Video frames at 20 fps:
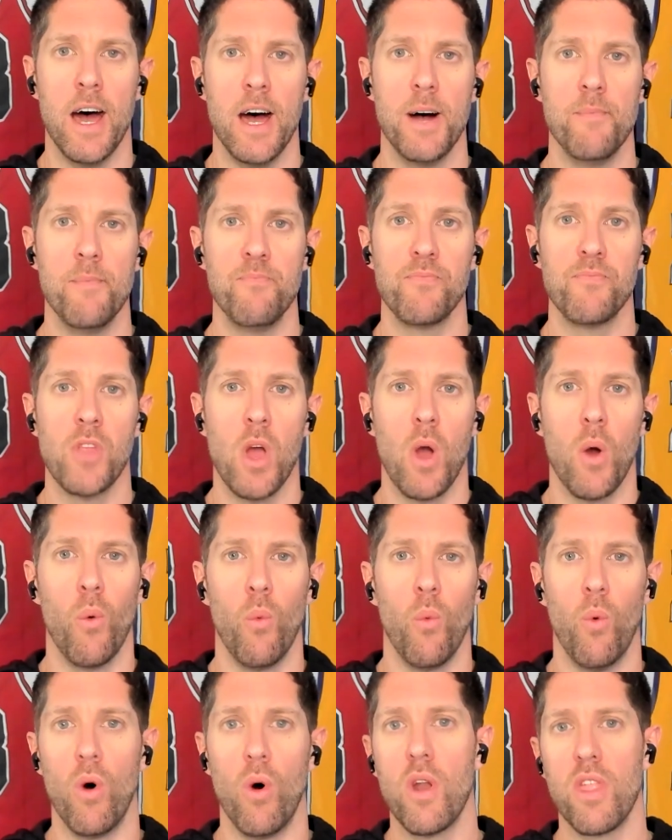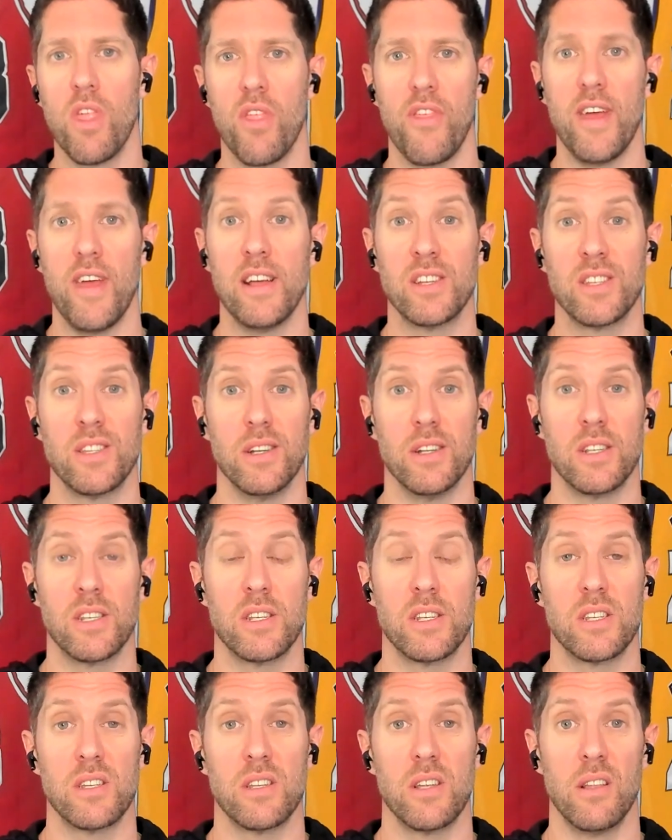Um, one of the things
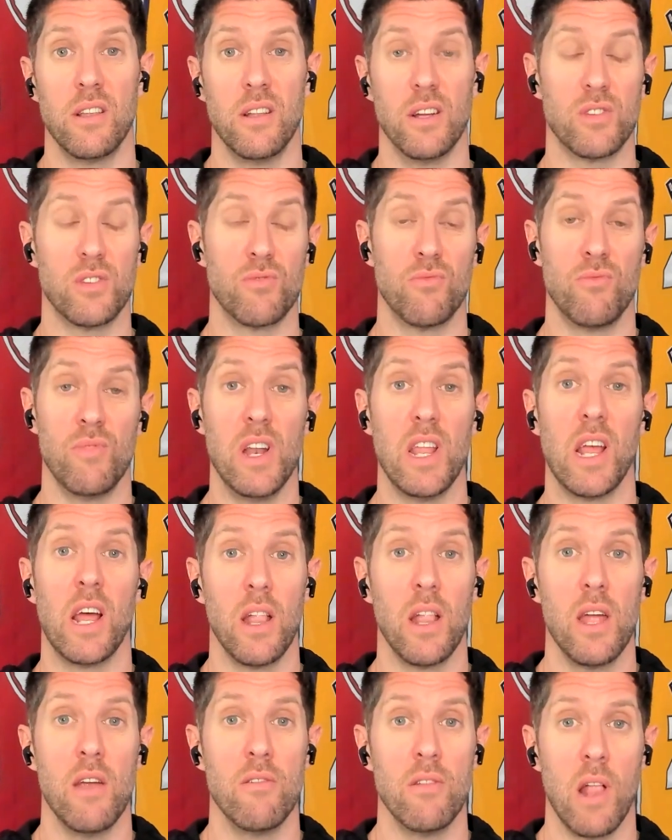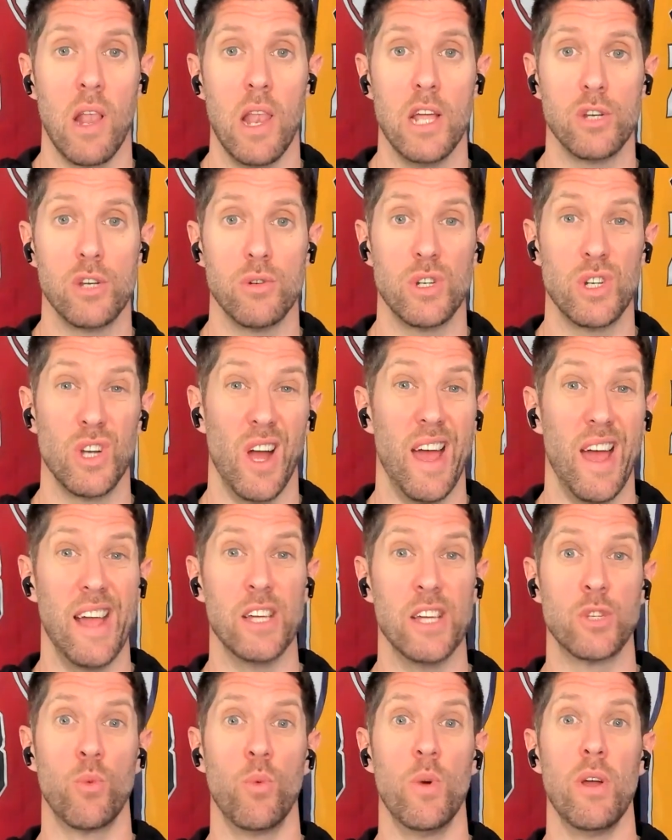that's that's really clear in the literature
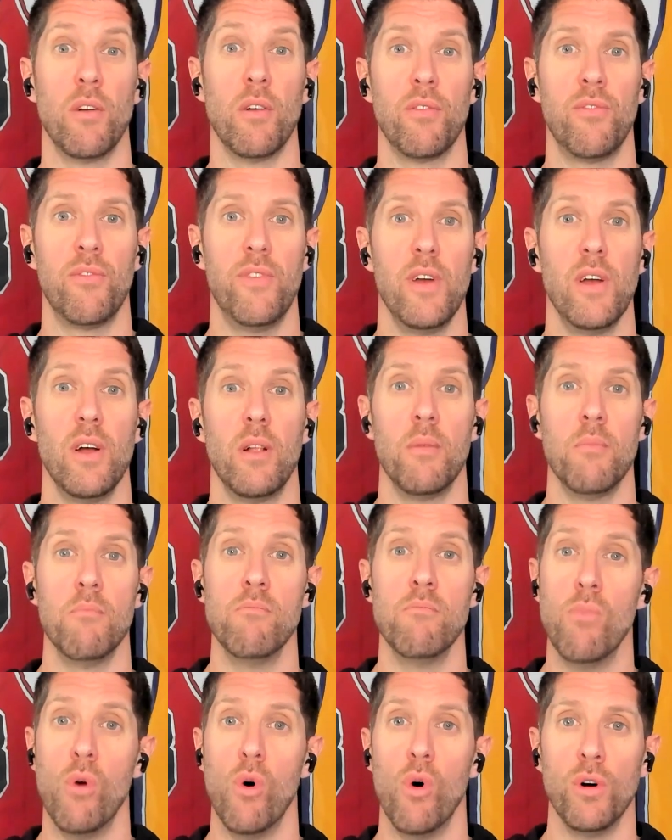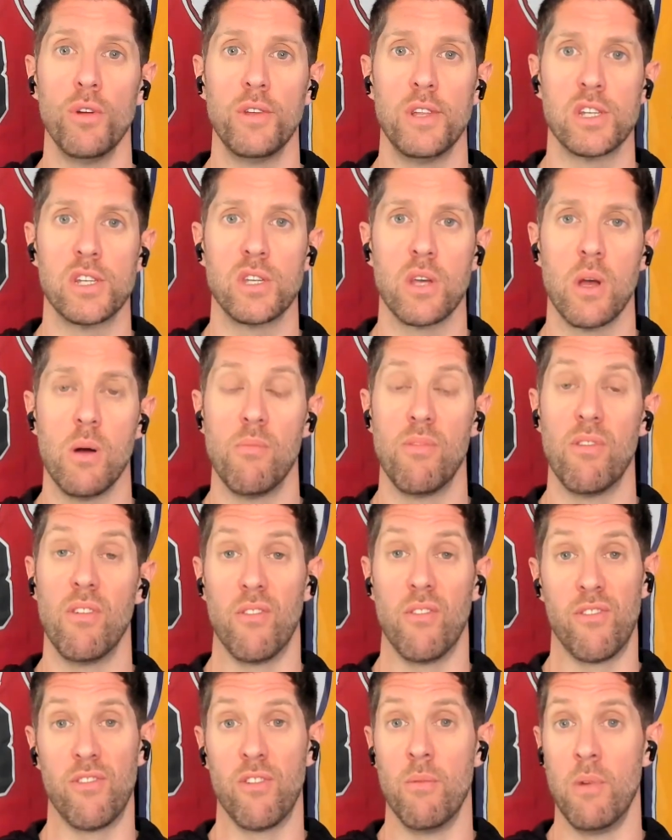is we'll feel more
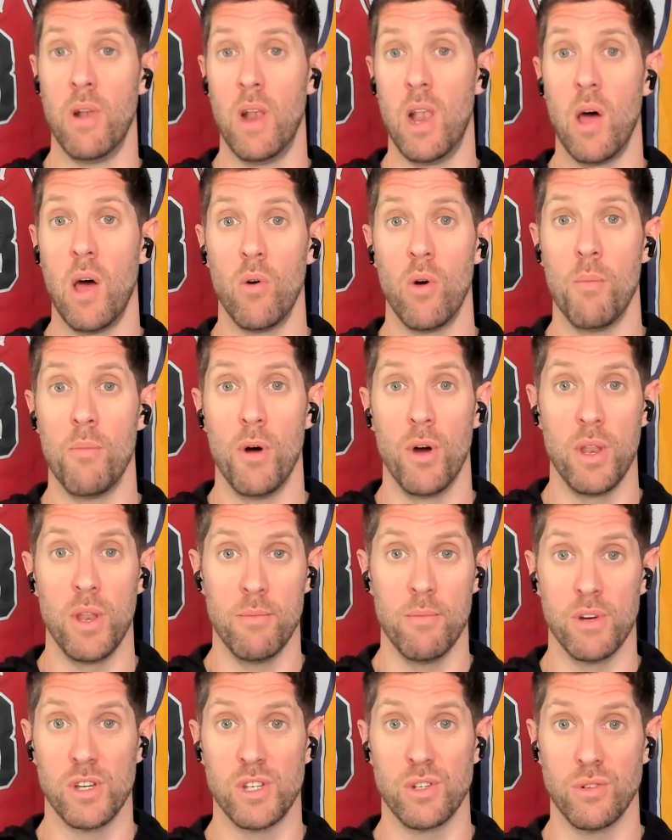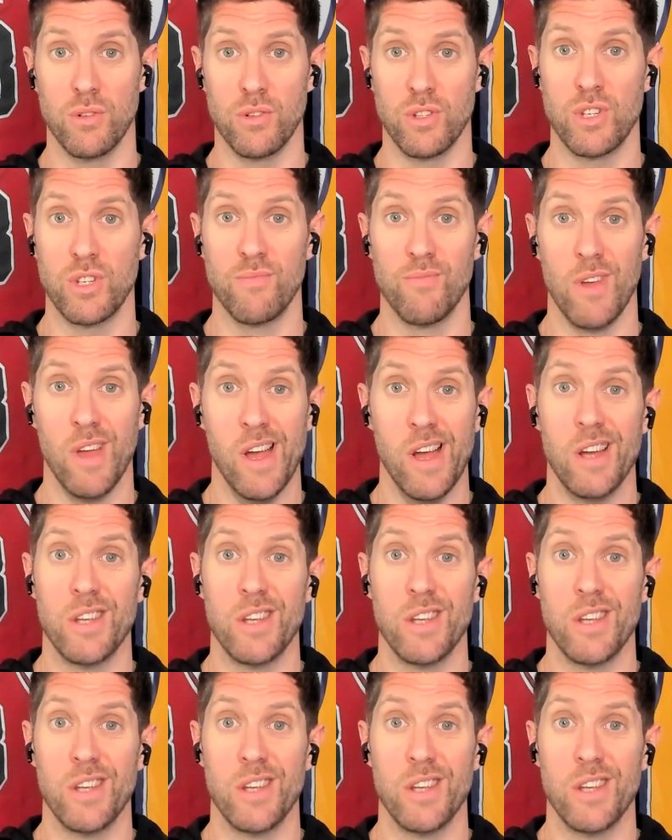discomfort from lower body muscles.